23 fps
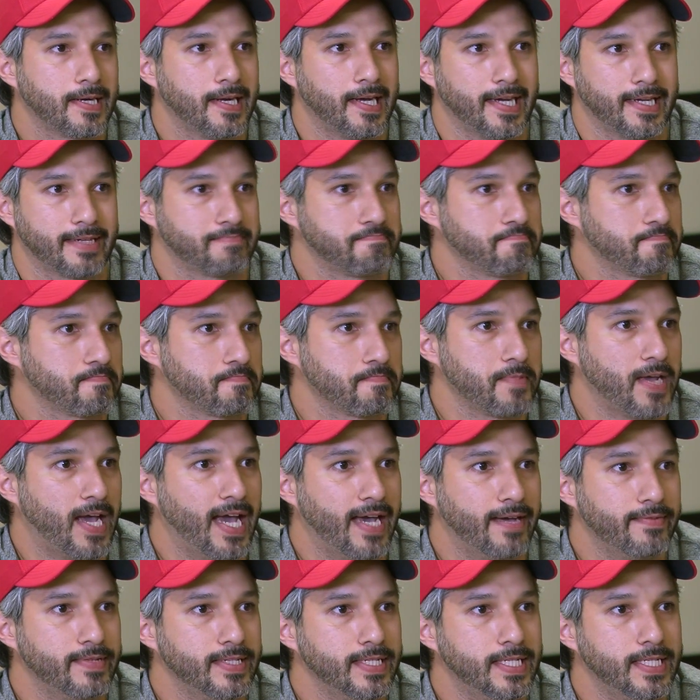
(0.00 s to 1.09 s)
Like, I
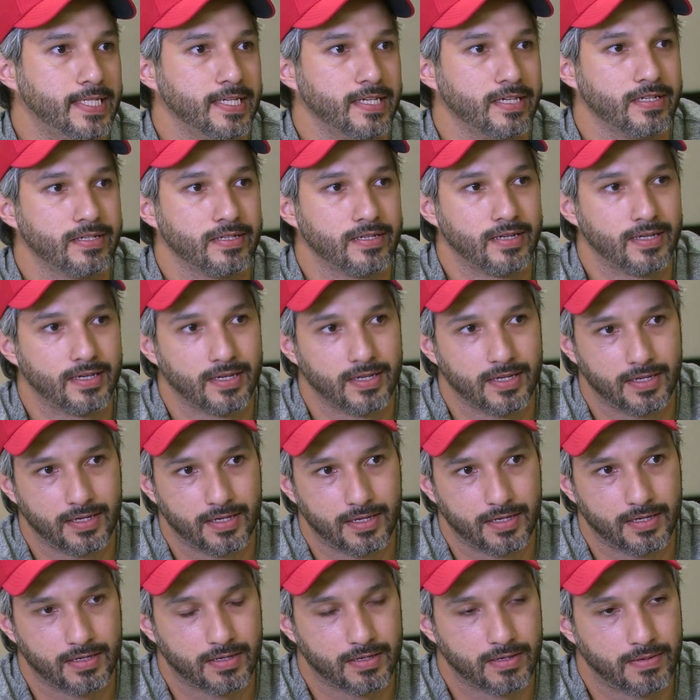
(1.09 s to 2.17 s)
haven't seen
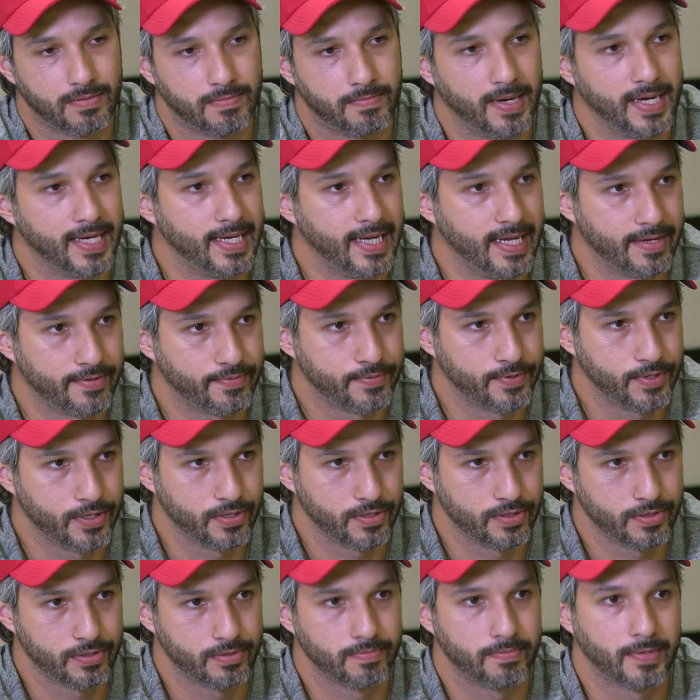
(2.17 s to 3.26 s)
my
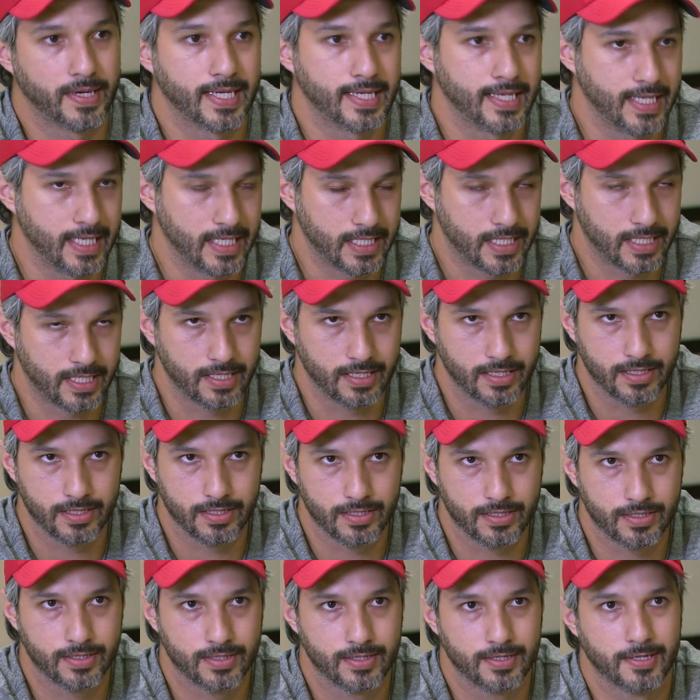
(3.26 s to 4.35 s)
nephews, my
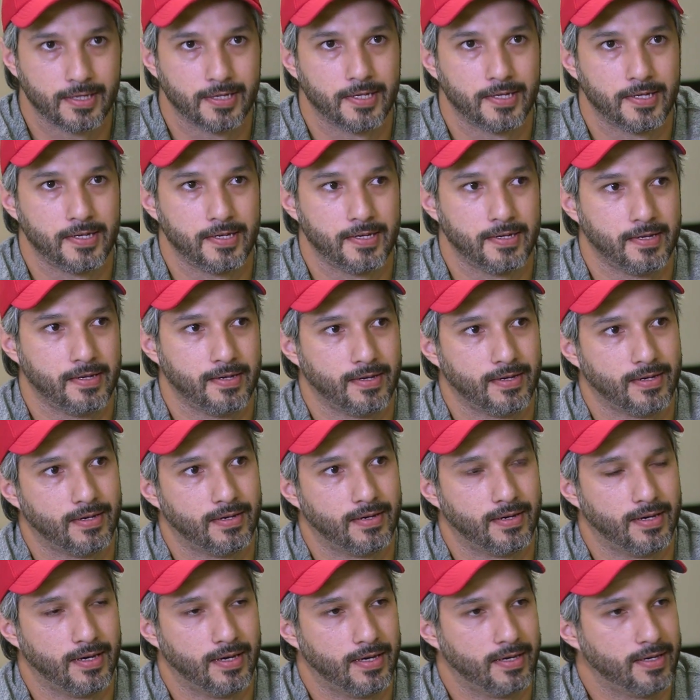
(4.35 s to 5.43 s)
nieces,
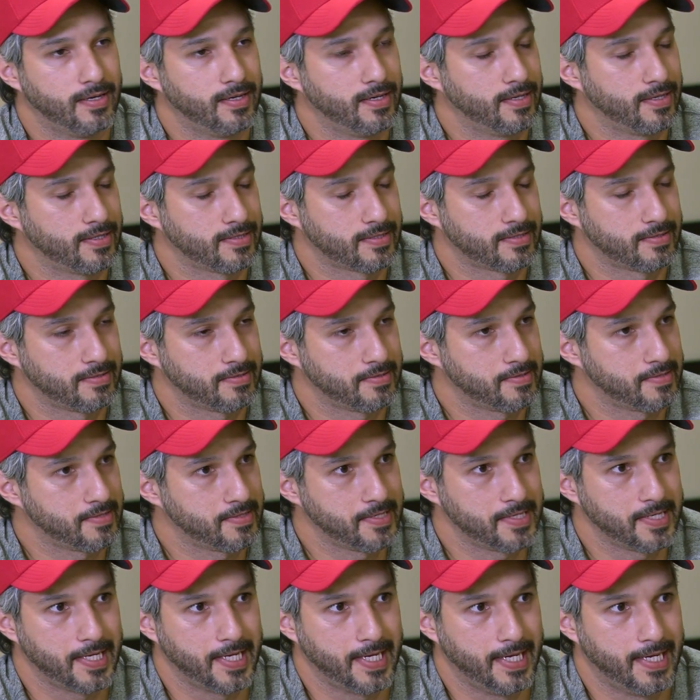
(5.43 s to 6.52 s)

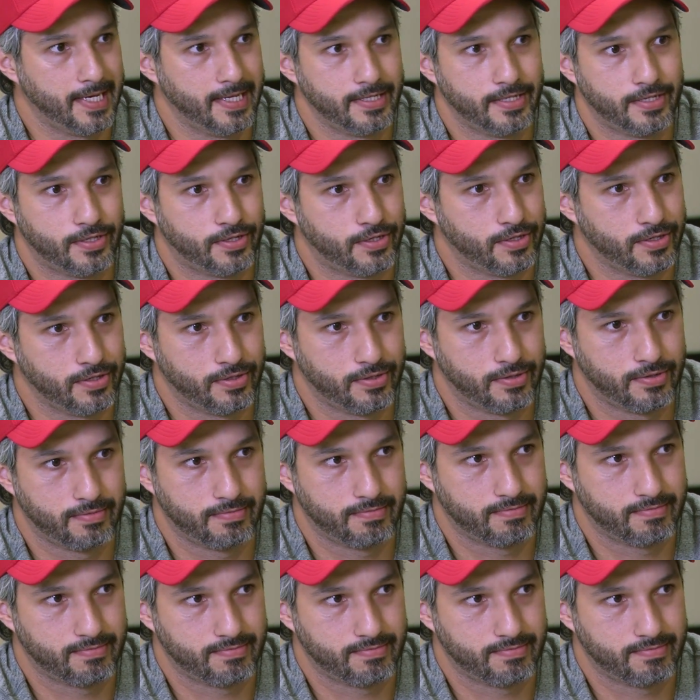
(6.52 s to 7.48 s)
and it's just